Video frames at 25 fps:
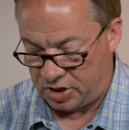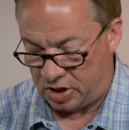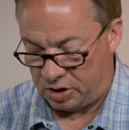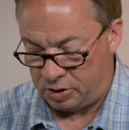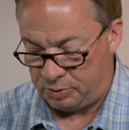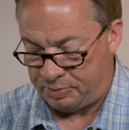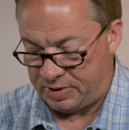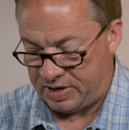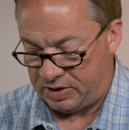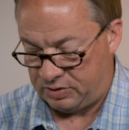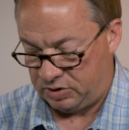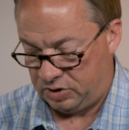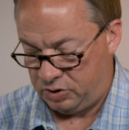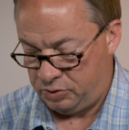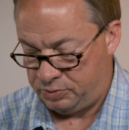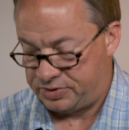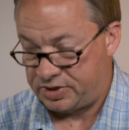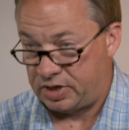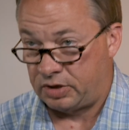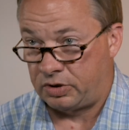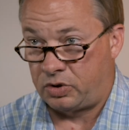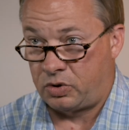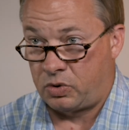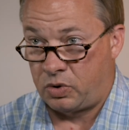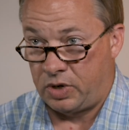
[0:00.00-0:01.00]
100-pound loops
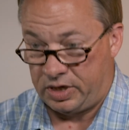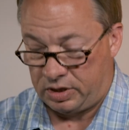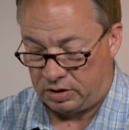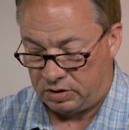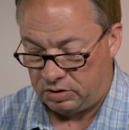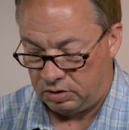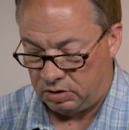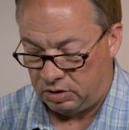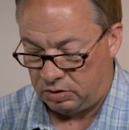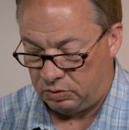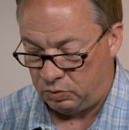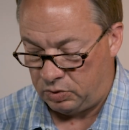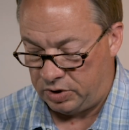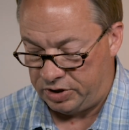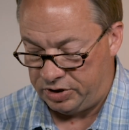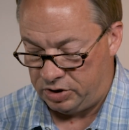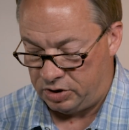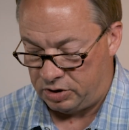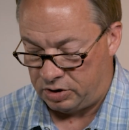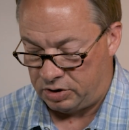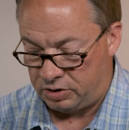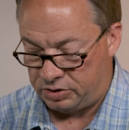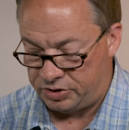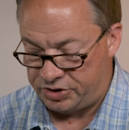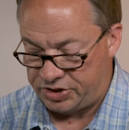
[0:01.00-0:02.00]
are critical when
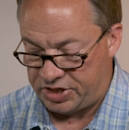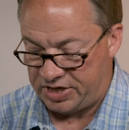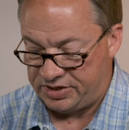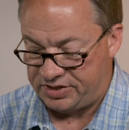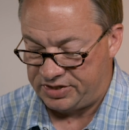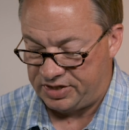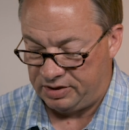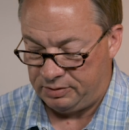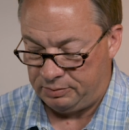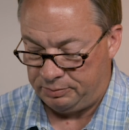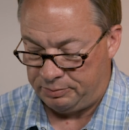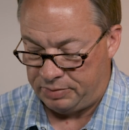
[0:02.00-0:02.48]
you're chasing